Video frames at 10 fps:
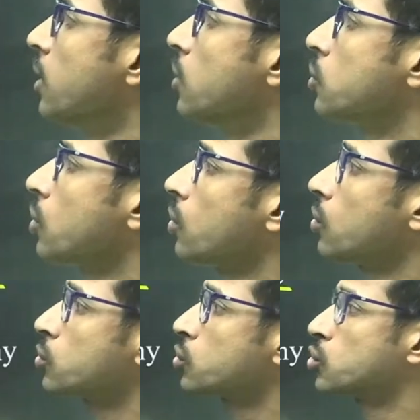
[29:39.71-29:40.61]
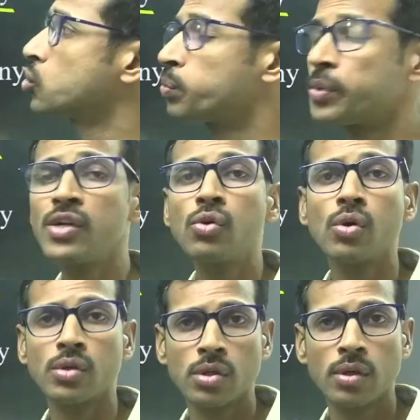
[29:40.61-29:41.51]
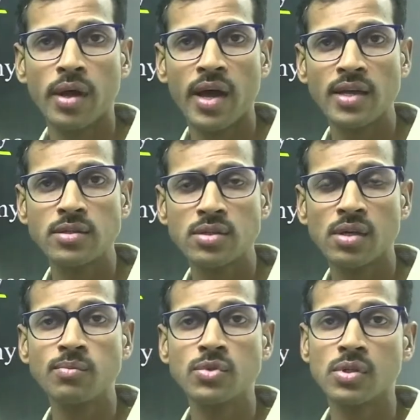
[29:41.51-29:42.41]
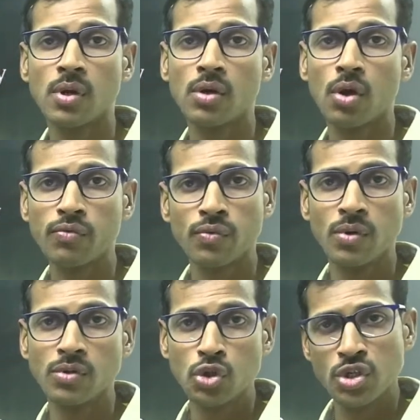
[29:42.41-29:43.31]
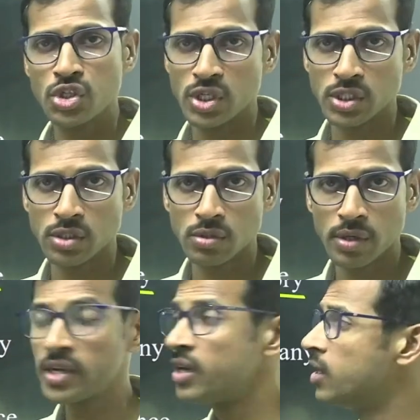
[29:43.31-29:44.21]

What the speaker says: So Supreme Court has some sort of jurisdictions, right?